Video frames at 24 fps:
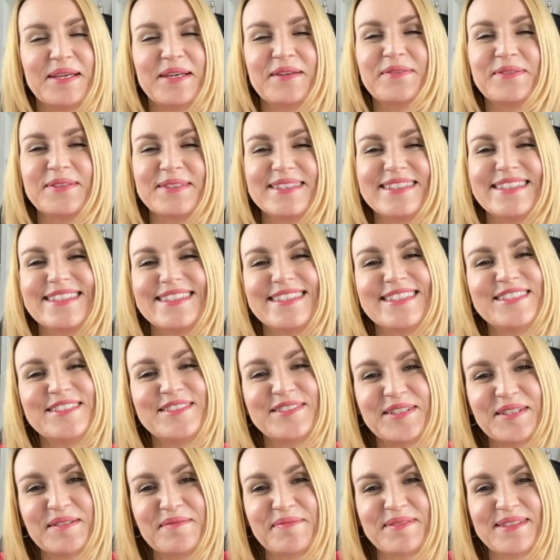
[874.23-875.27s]
If you did
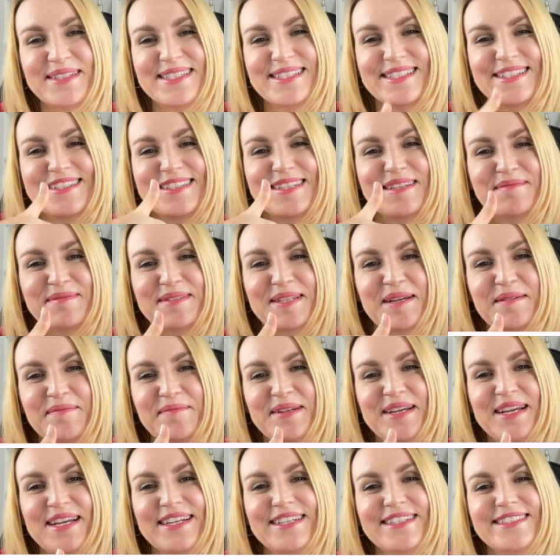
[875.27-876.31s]
enjoy it, please give a thumbs up,
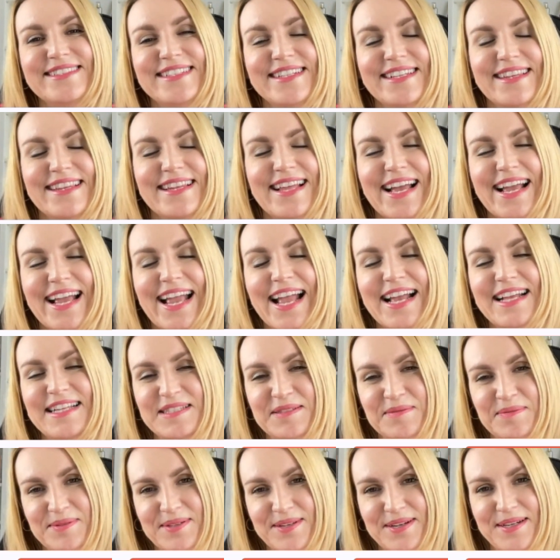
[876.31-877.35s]
share, like, and
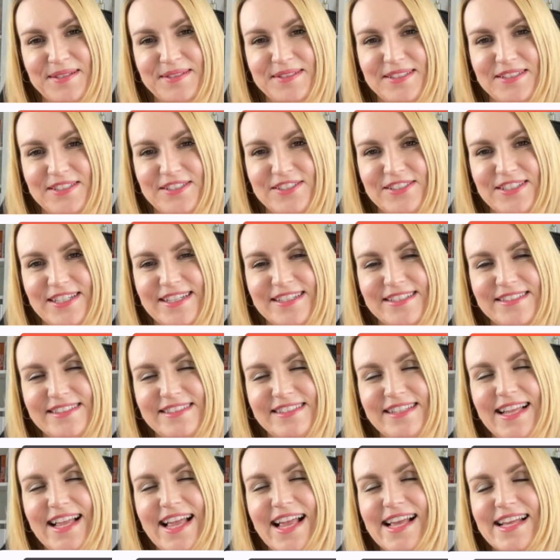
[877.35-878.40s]
subscribe to this
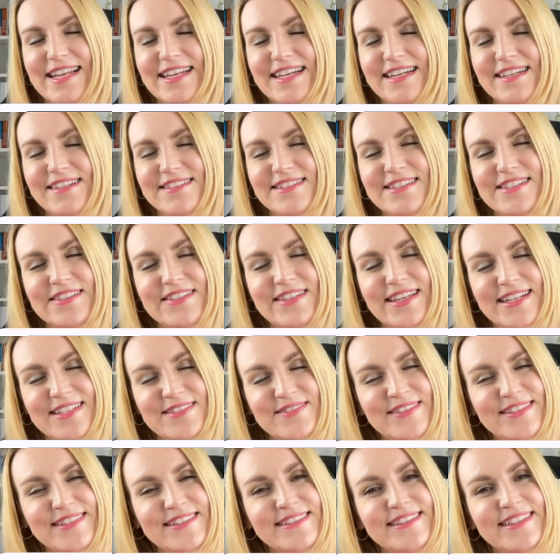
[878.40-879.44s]
channel, and I'll see you next
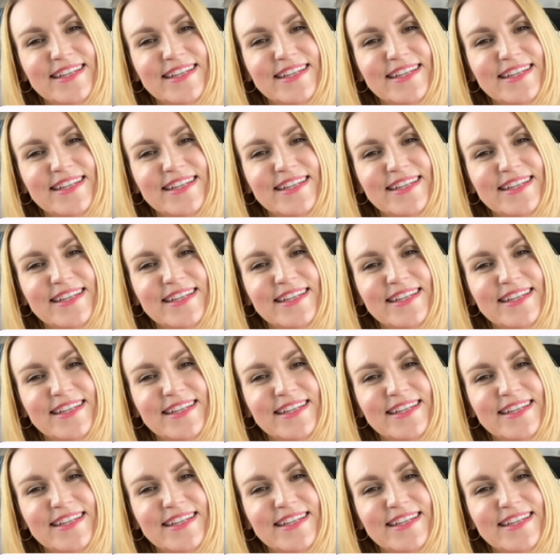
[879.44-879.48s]
one.